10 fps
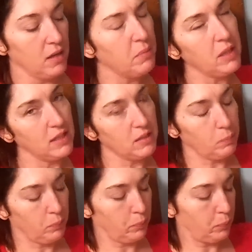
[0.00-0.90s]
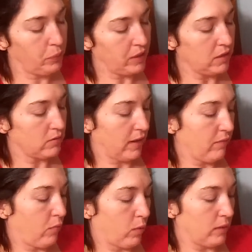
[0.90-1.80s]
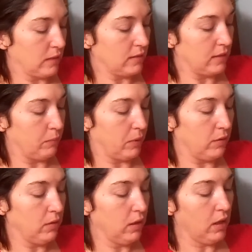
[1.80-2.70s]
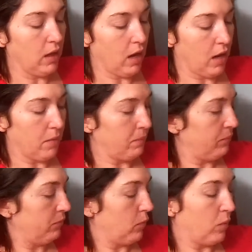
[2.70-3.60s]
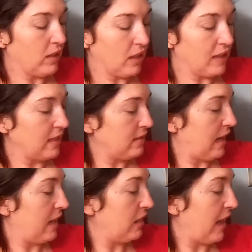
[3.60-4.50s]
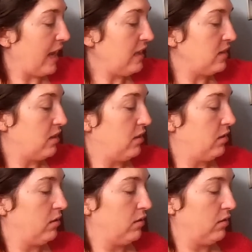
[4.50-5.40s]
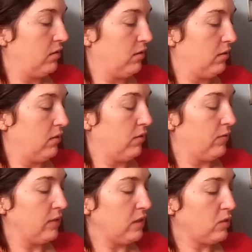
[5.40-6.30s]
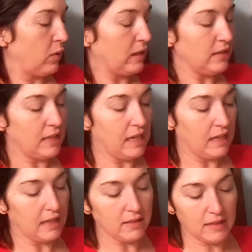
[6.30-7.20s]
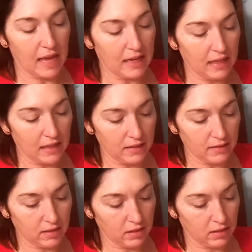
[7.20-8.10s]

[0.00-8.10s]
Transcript: but it is pretty straightforward and simple. One of the things that I liked for this toilet seat is that it